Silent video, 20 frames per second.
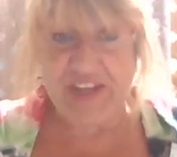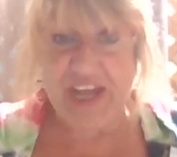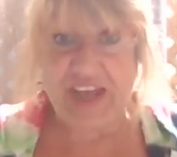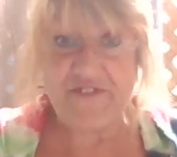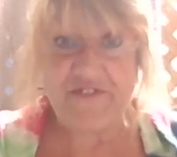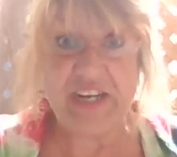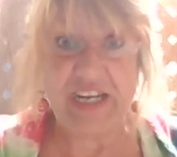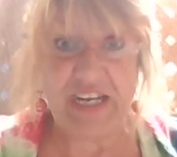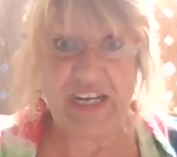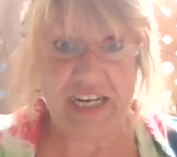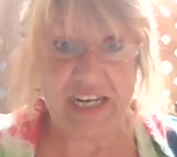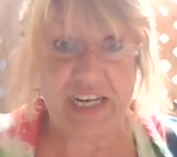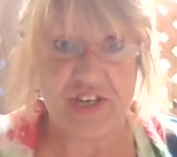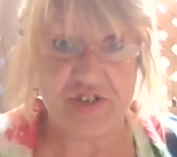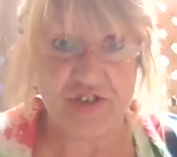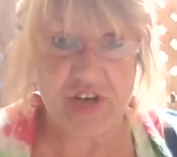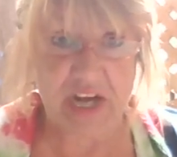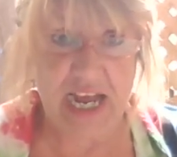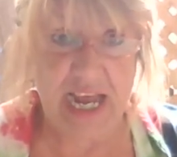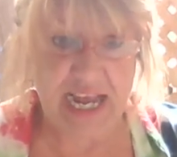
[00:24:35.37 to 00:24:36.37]
definitely
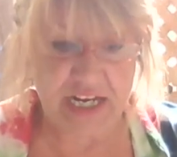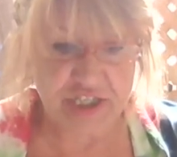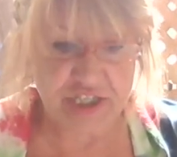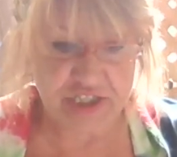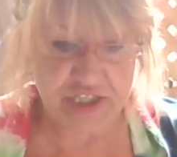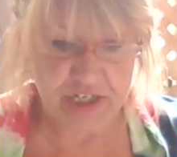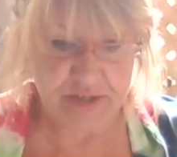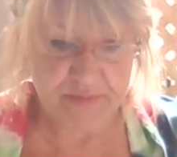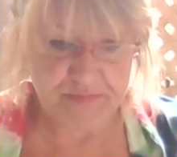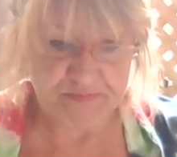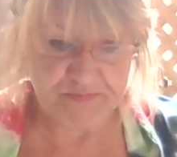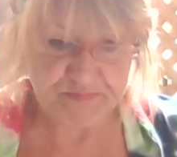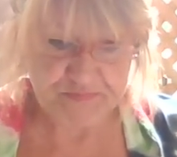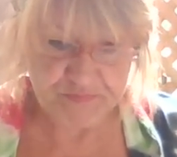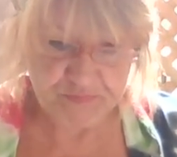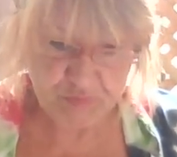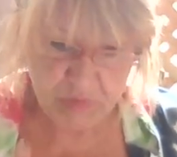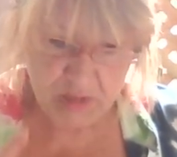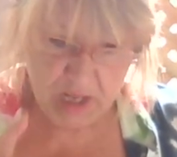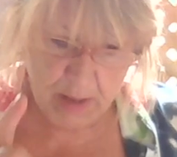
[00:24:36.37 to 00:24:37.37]
attraction,
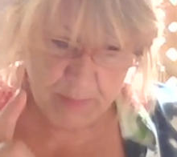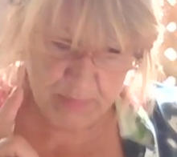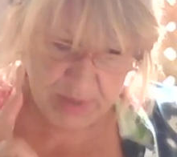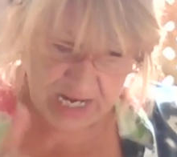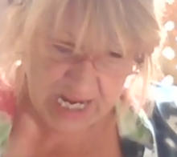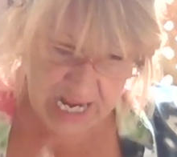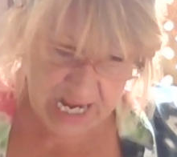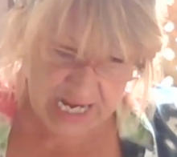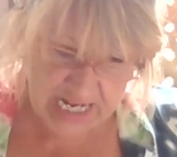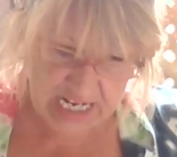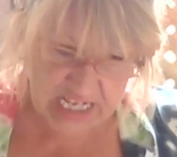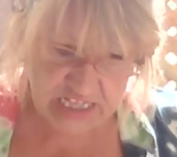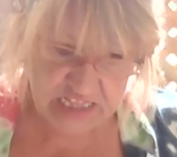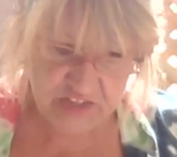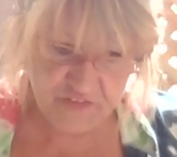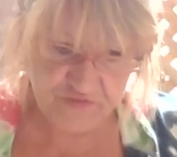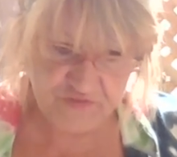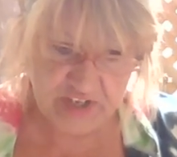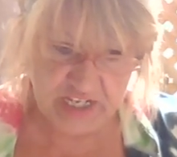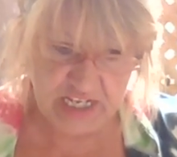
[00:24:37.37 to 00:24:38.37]
but I get
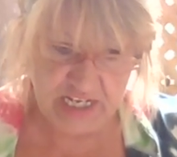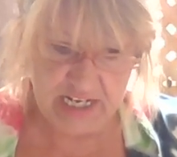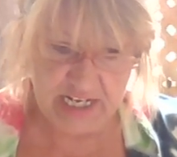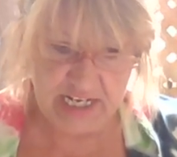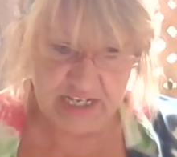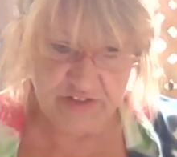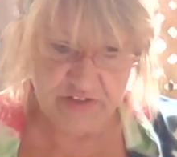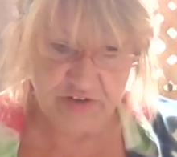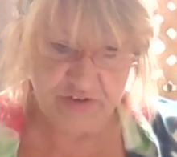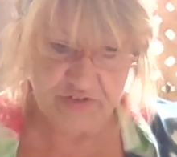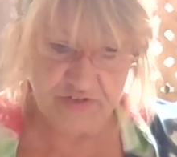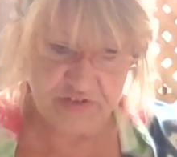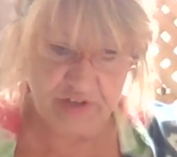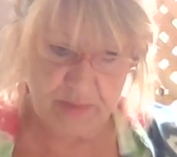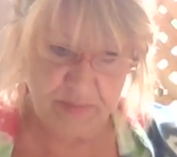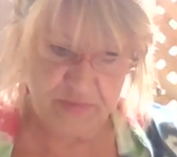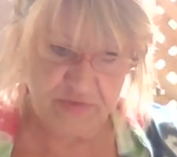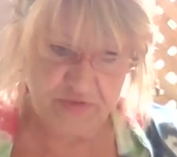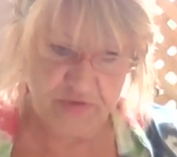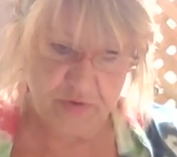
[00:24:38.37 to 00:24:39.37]
the feeling there's
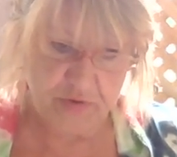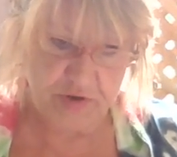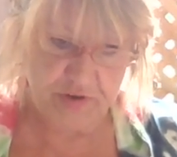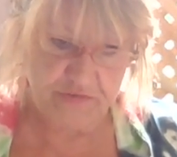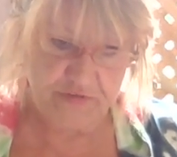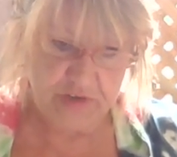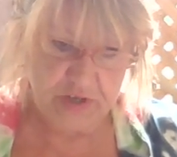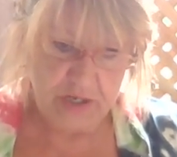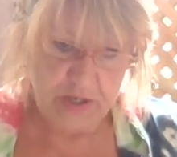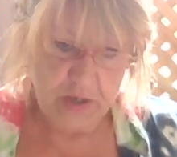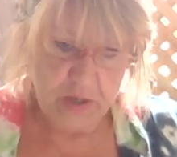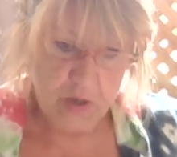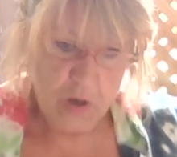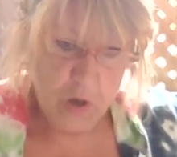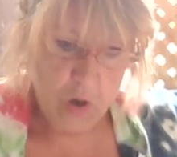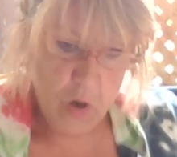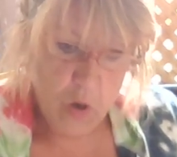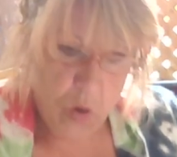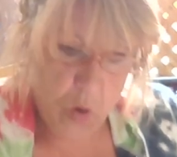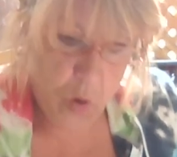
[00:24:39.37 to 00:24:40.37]
some sort of
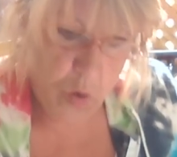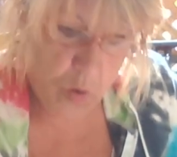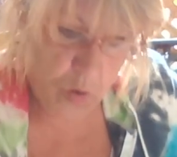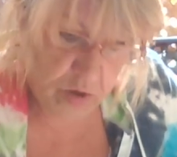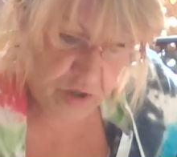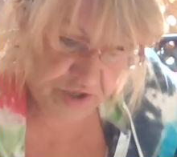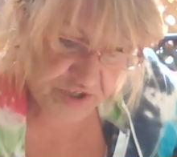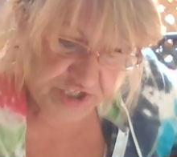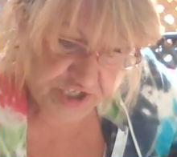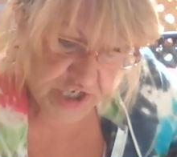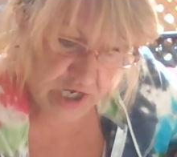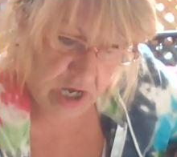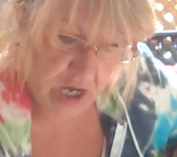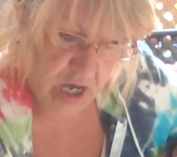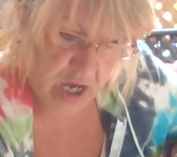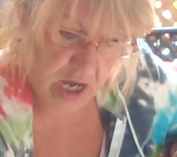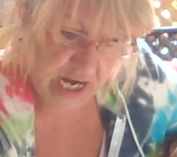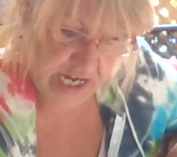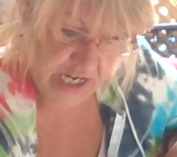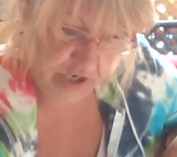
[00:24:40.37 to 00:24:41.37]
old tie